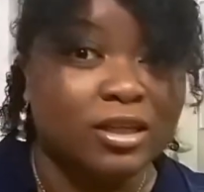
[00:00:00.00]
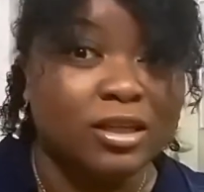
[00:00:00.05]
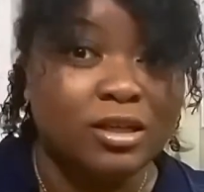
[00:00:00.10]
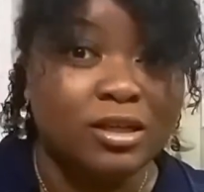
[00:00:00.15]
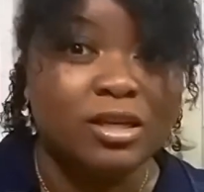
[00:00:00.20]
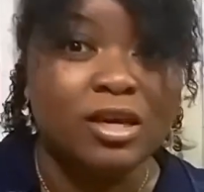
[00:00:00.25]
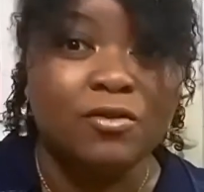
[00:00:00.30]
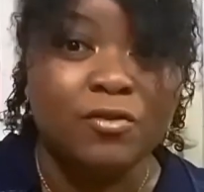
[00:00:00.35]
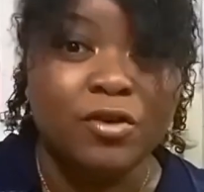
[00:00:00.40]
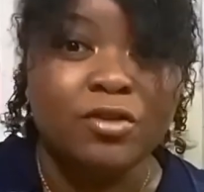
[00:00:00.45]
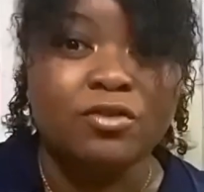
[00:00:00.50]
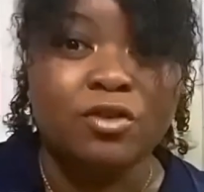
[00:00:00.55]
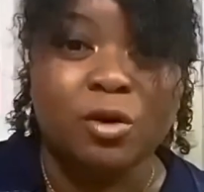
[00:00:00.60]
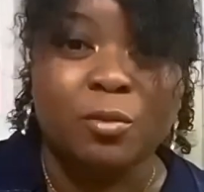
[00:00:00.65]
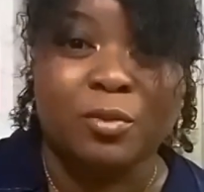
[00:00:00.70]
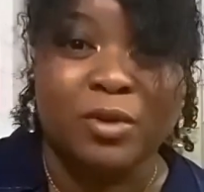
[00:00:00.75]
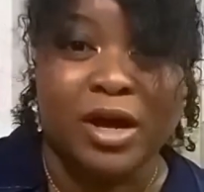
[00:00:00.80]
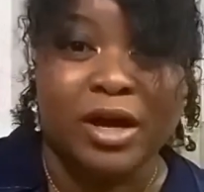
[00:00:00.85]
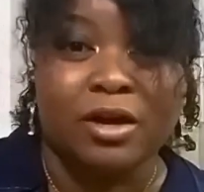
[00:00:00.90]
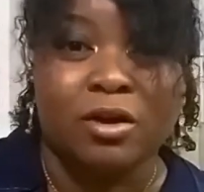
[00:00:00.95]
Give us our
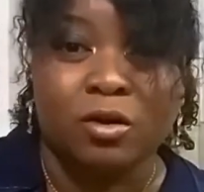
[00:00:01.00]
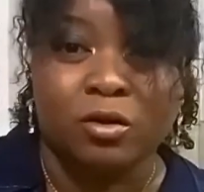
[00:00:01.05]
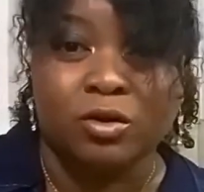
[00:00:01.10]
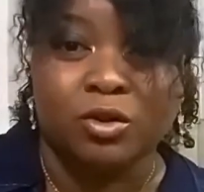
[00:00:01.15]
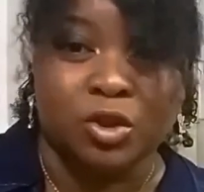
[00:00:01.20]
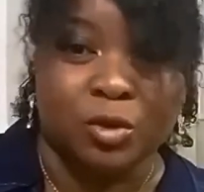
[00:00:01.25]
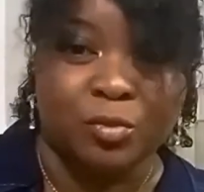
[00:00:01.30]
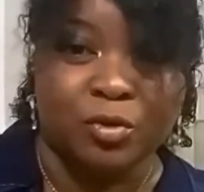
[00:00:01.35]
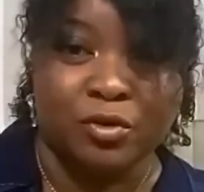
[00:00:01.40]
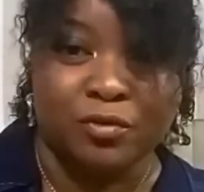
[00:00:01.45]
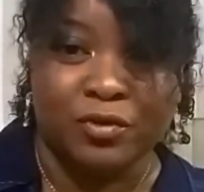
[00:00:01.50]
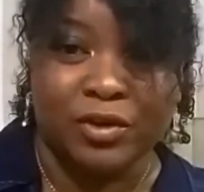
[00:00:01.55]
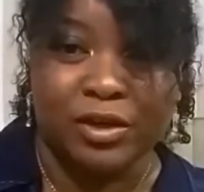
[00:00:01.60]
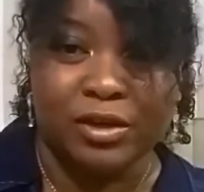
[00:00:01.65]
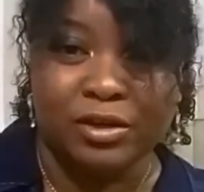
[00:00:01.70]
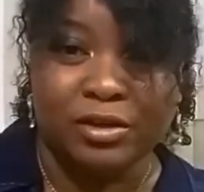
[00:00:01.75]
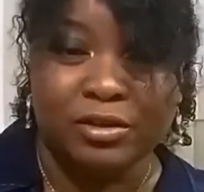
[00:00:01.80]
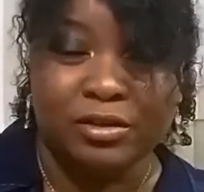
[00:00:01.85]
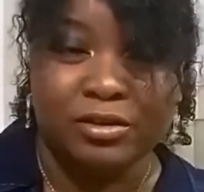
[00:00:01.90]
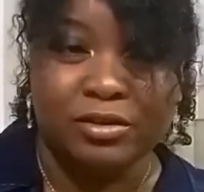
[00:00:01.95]
black culture
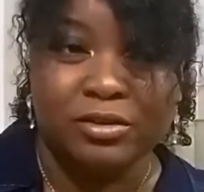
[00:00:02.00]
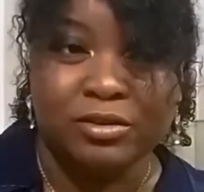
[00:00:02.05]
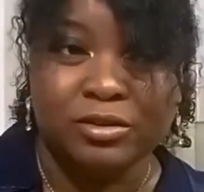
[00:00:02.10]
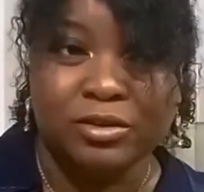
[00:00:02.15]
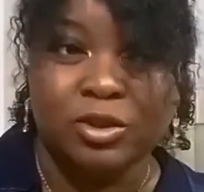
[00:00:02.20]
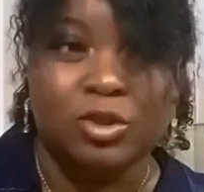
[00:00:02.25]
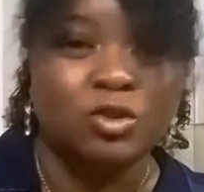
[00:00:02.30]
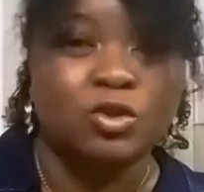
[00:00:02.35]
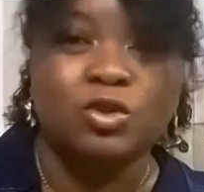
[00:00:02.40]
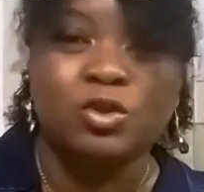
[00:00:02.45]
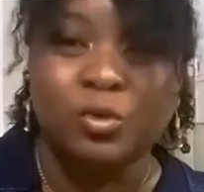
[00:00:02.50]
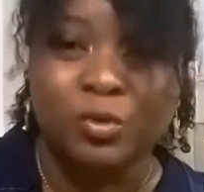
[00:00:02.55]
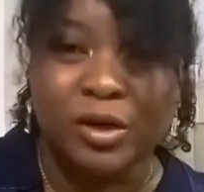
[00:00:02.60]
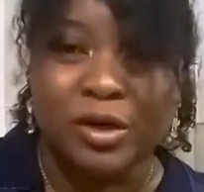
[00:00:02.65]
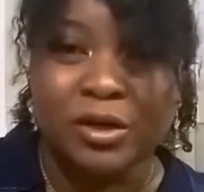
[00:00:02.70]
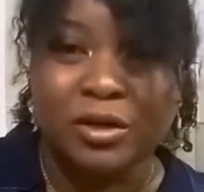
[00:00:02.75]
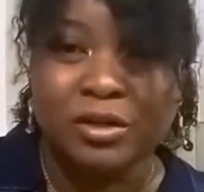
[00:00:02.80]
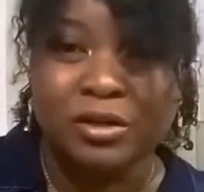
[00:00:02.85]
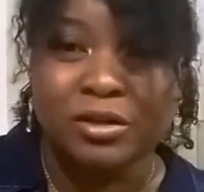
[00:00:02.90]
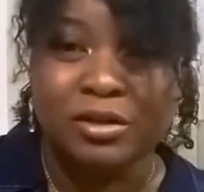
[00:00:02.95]
movie. Just do it.